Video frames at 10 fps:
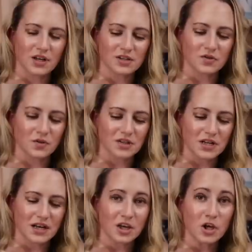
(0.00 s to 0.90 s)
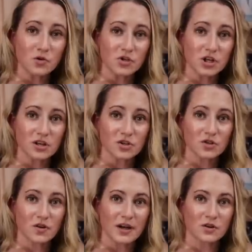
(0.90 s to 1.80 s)
list, so it's not a huge
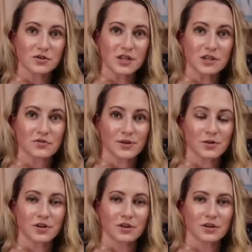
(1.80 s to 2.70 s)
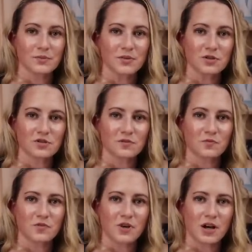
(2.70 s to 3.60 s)
issue. I know tea tree oil can be used
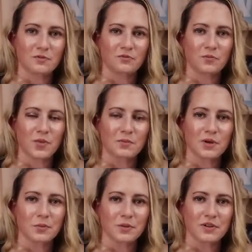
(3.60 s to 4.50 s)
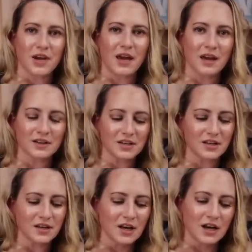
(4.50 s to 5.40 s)
by people with
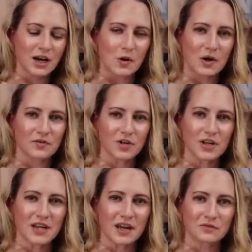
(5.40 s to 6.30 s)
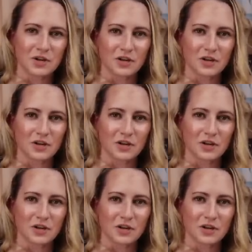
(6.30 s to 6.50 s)
acne. However, it can